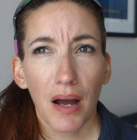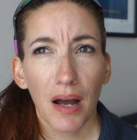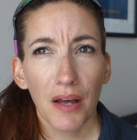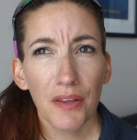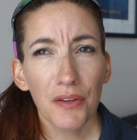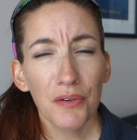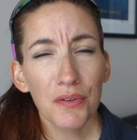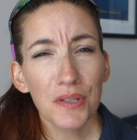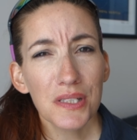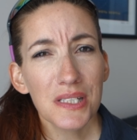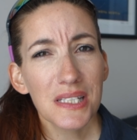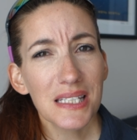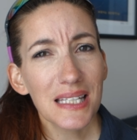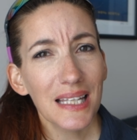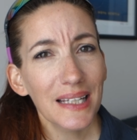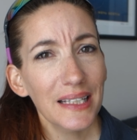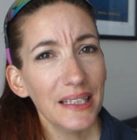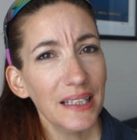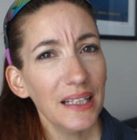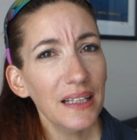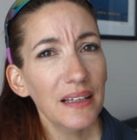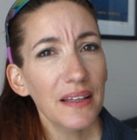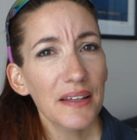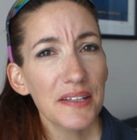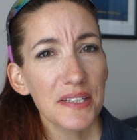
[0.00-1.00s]
Though it's
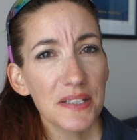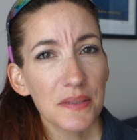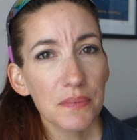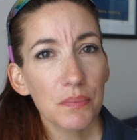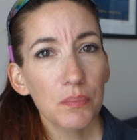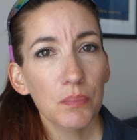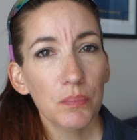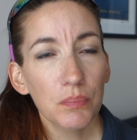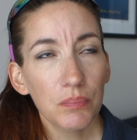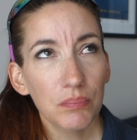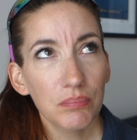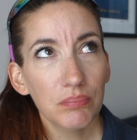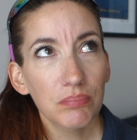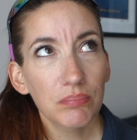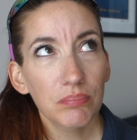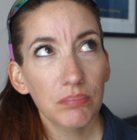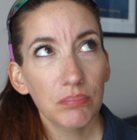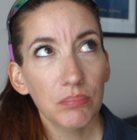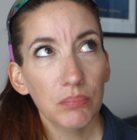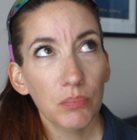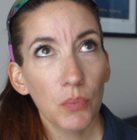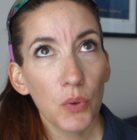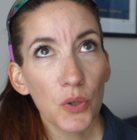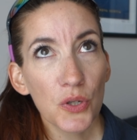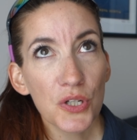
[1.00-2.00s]
slightly less
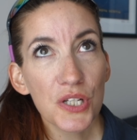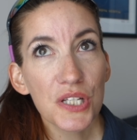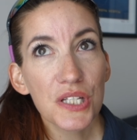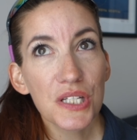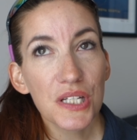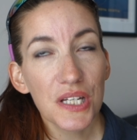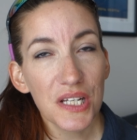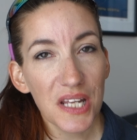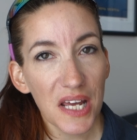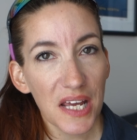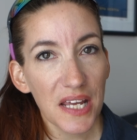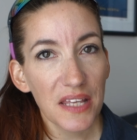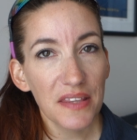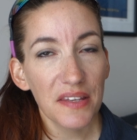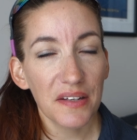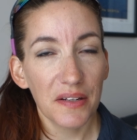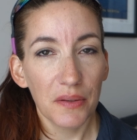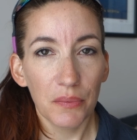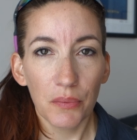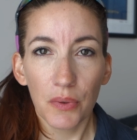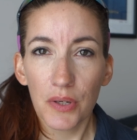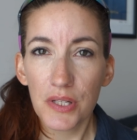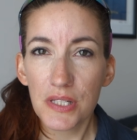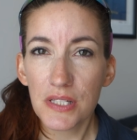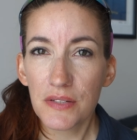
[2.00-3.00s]
worse today than
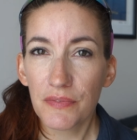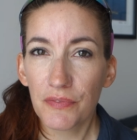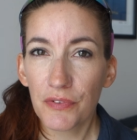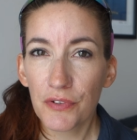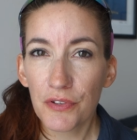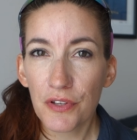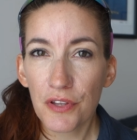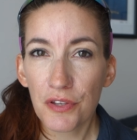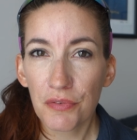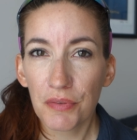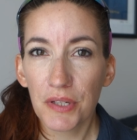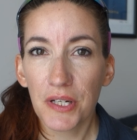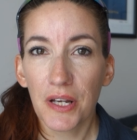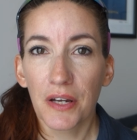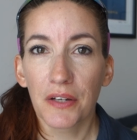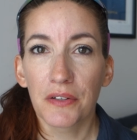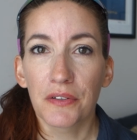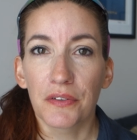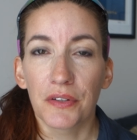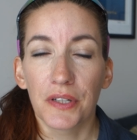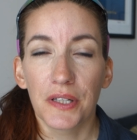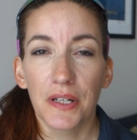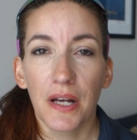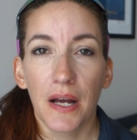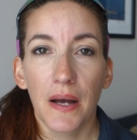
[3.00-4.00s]
it was for the
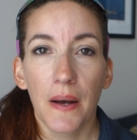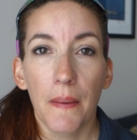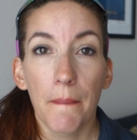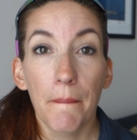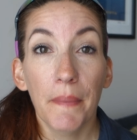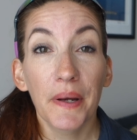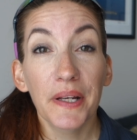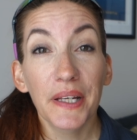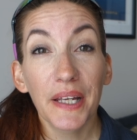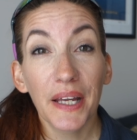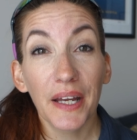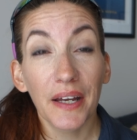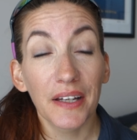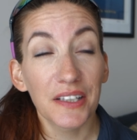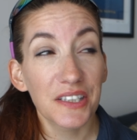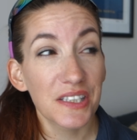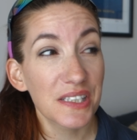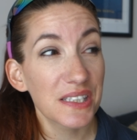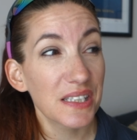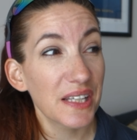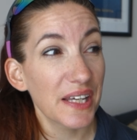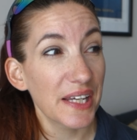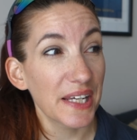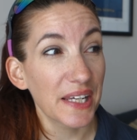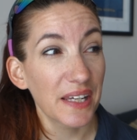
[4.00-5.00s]
300. But yeah,
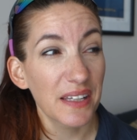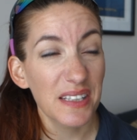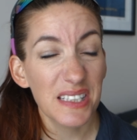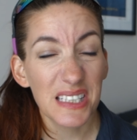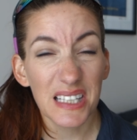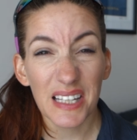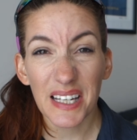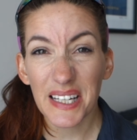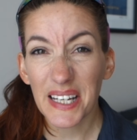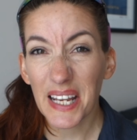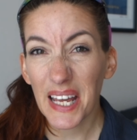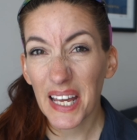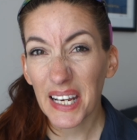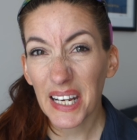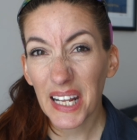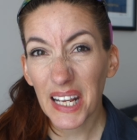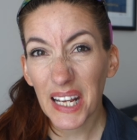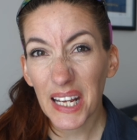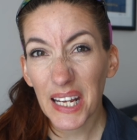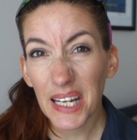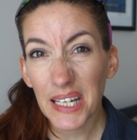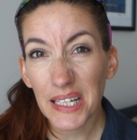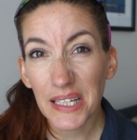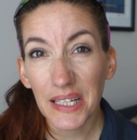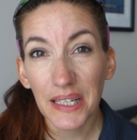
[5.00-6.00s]
just like slight
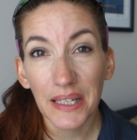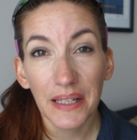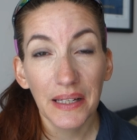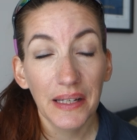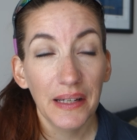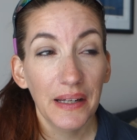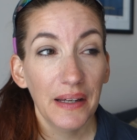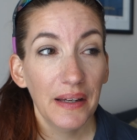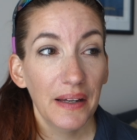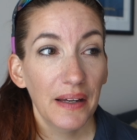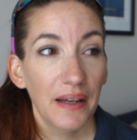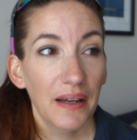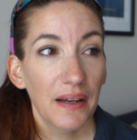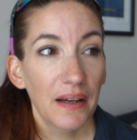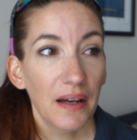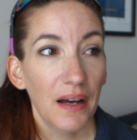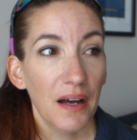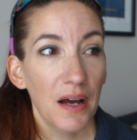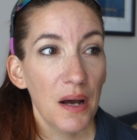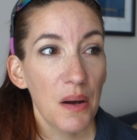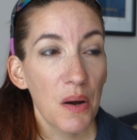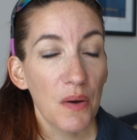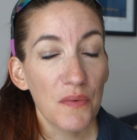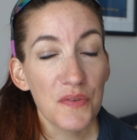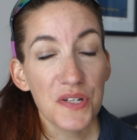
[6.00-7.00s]
headache,
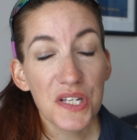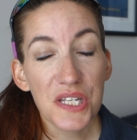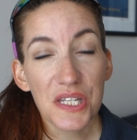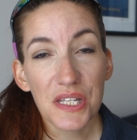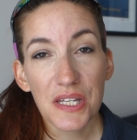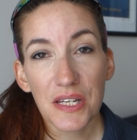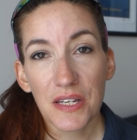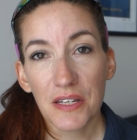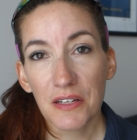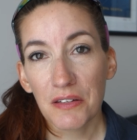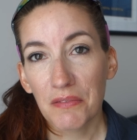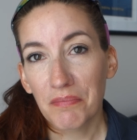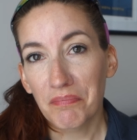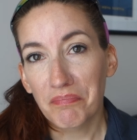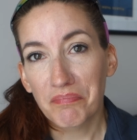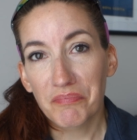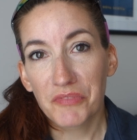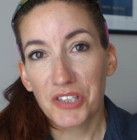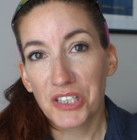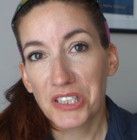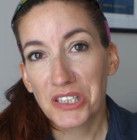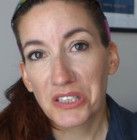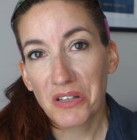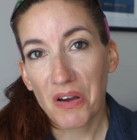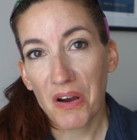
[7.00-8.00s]
obviously
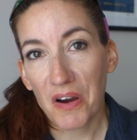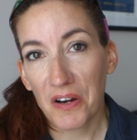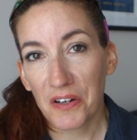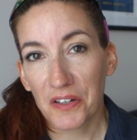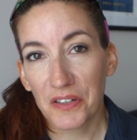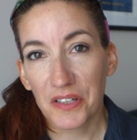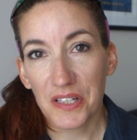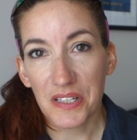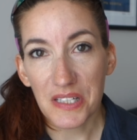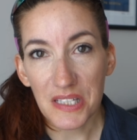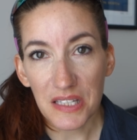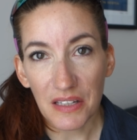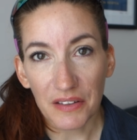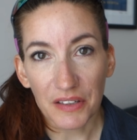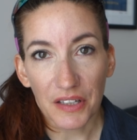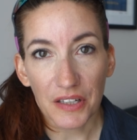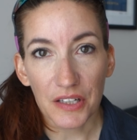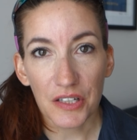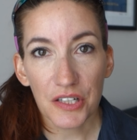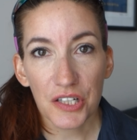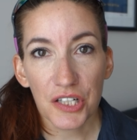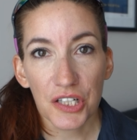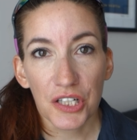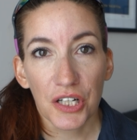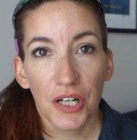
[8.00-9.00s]
just tired and
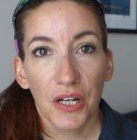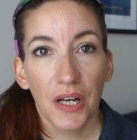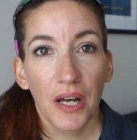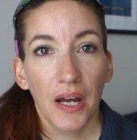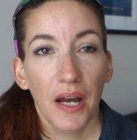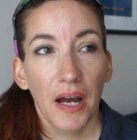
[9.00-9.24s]
sluggish.